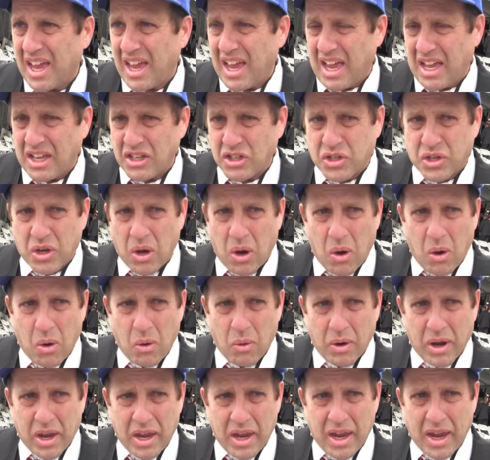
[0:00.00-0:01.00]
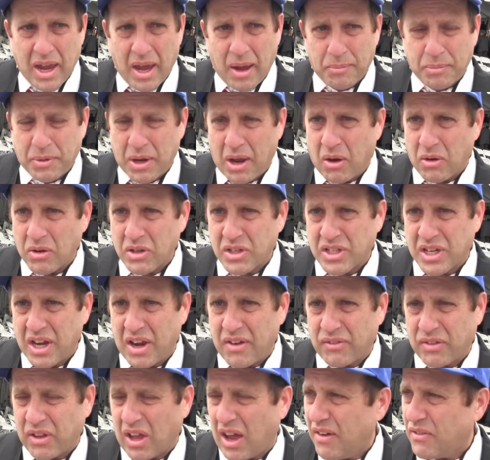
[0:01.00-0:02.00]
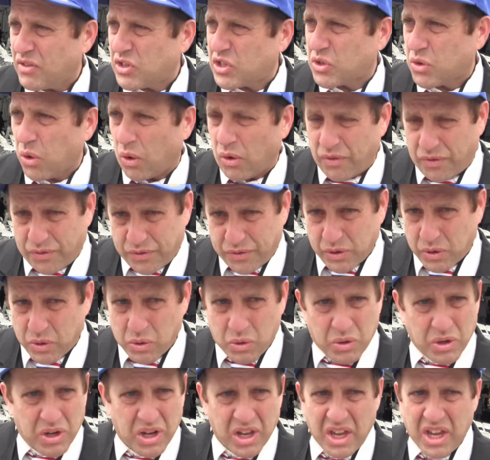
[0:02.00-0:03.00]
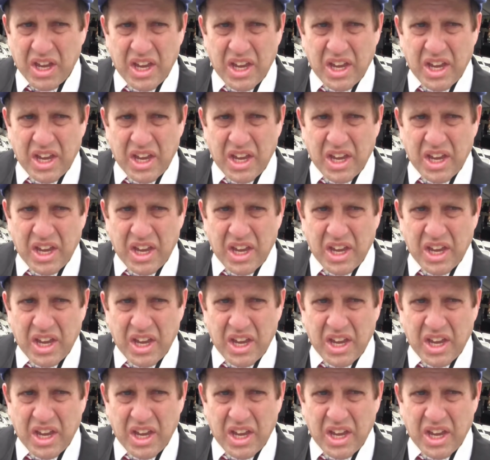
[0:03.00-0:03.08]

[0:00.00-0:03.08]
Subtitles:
And so he helped out, saved lives, stole food.